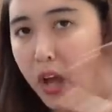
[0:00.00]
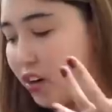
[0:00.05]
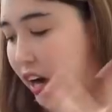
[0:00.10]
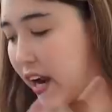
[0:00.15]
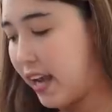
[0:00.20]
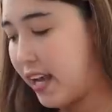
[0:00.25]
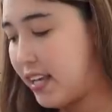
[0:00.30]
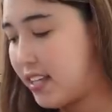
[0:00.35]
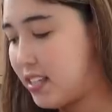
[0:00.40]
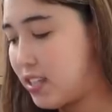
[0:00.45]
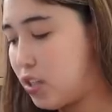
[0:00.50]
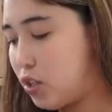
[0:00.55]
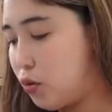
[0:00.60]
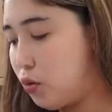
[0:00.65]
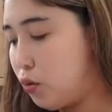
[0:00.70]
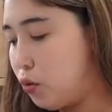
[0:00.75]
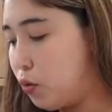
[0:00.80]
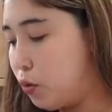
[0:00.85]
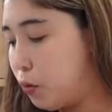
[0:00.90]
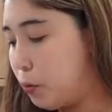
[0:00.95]
rice
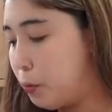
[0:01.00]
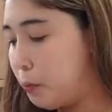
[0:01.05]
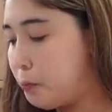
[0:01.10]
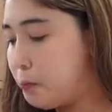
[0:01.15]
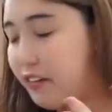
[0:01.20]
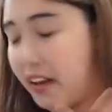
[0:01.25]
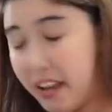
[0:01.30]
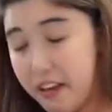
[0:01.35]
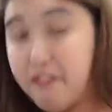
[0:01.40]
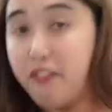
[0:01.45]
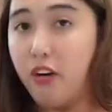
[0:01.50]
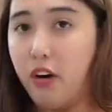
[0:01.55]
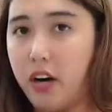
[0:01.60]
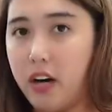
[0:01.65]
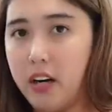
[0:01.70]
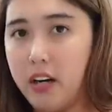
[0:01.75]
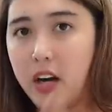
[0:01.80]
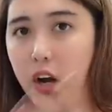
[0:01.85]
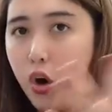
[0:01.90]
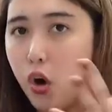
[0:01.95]
yung
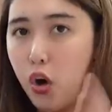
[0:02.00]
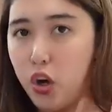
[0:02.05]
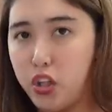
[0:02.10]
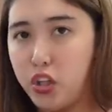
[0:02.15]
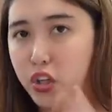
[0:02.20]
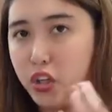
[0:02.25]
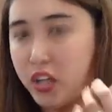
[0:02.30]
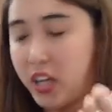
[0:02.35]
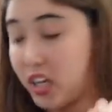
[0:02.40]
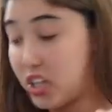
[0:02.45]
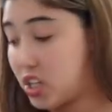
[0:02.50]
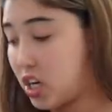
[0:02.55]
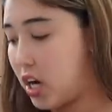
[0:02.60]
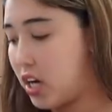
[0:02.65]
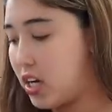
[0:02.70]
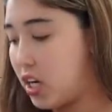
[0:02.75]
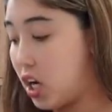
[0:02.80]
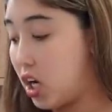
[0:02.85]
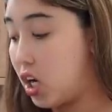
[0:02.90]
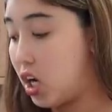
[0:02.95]
flavor ng onion at
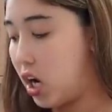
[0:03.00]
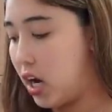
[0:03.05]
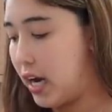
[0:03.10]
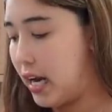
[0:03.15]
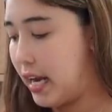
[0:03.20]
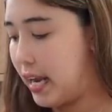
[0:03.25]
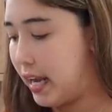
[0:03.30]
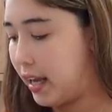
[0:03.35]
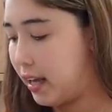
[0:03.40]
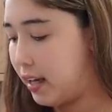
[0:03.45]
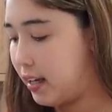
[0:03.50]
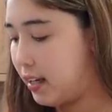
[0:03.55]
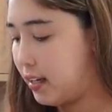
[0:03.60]
saka ng garlic.